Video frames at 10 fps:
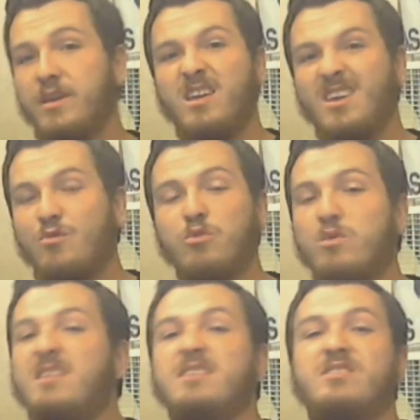you know, do
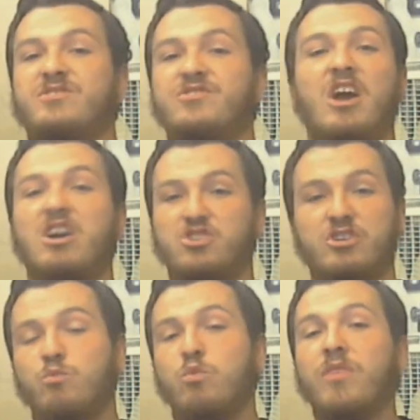a
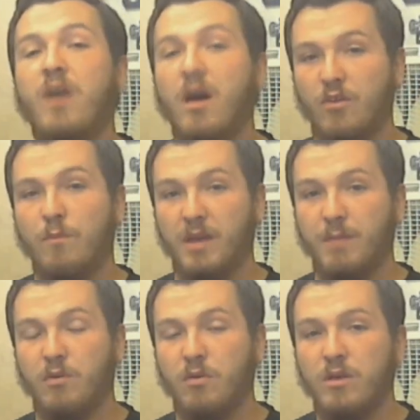discussion with other
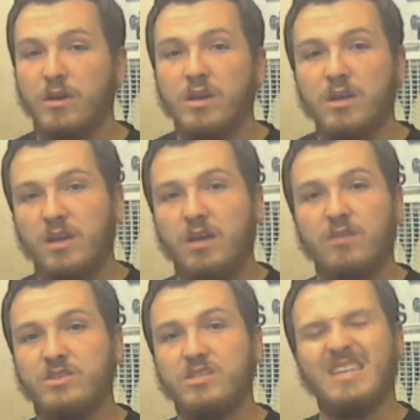people. You know,
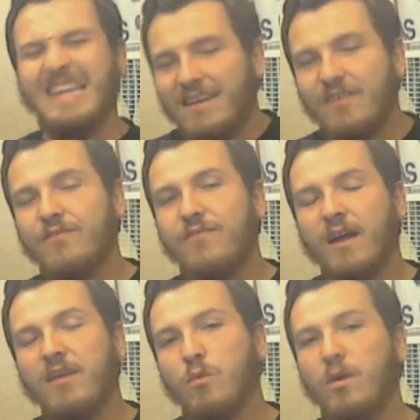just need to
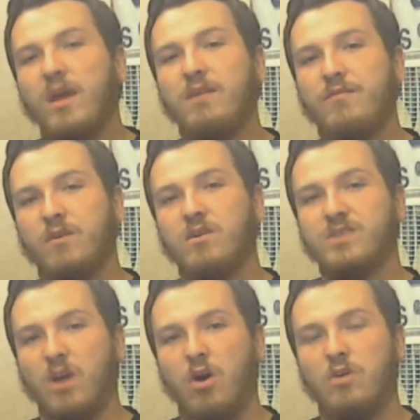find a way for
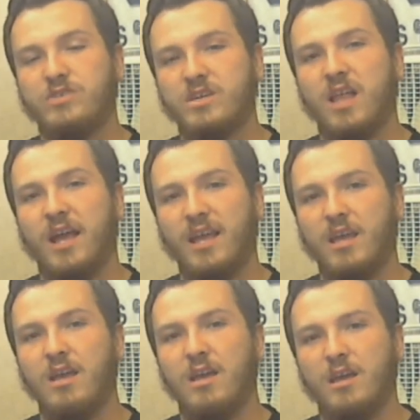us all to,
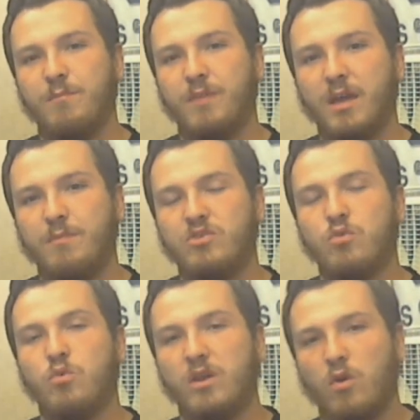like, be able to
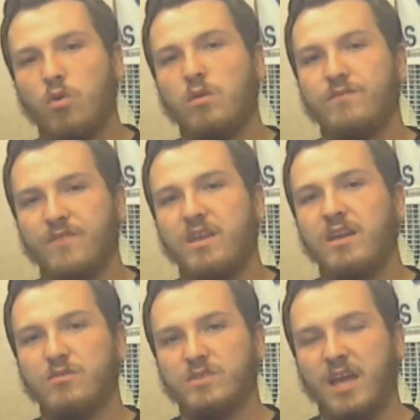record a
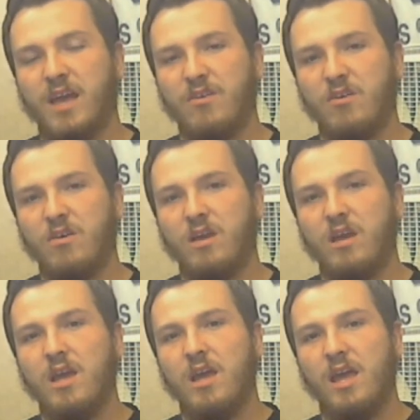video together
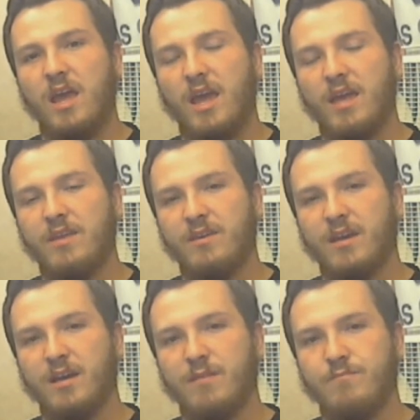and,
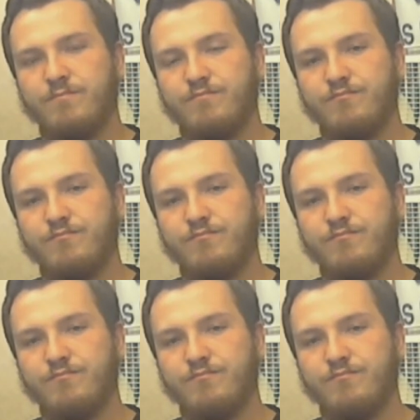um,